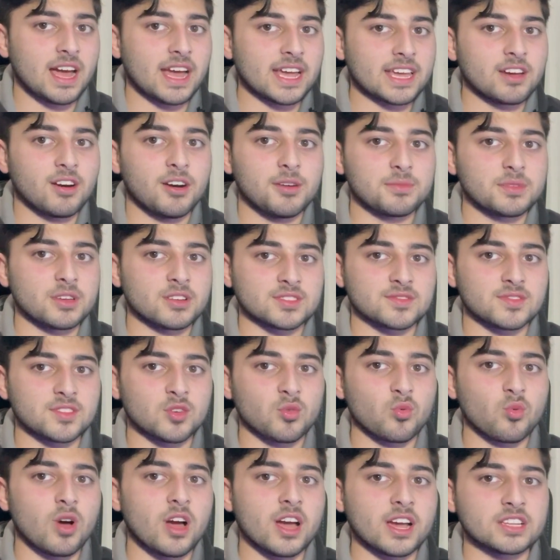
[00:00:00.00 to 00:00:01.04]
I can't be asked for the
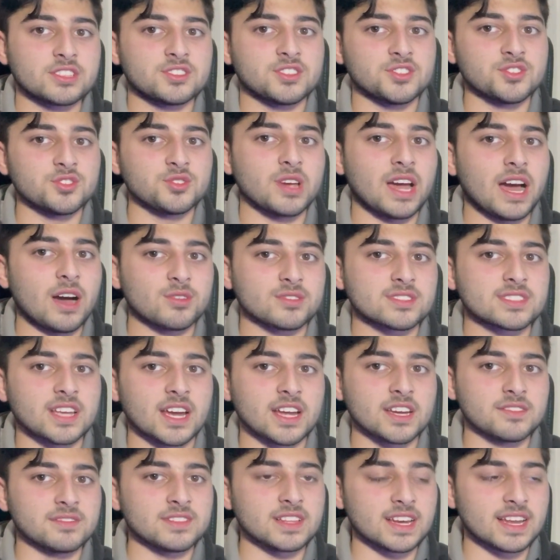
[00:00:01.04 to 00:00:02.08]
work to do
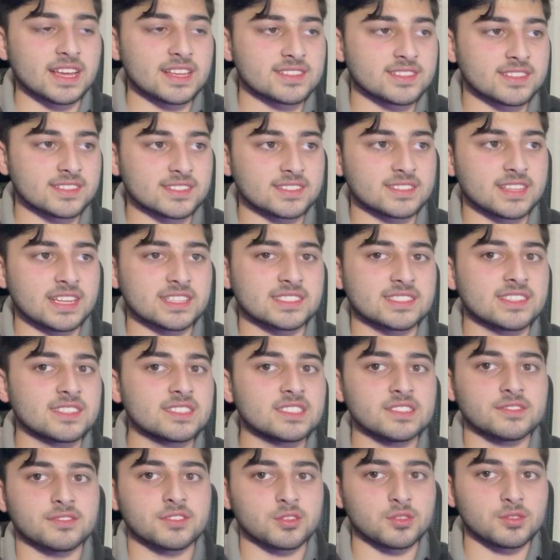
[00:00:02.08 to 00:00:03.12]
outside of the lessons. That's the
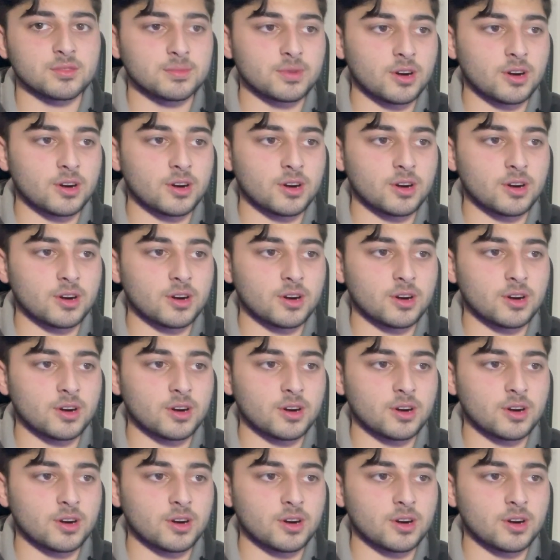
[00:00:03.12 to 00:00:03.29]
difficult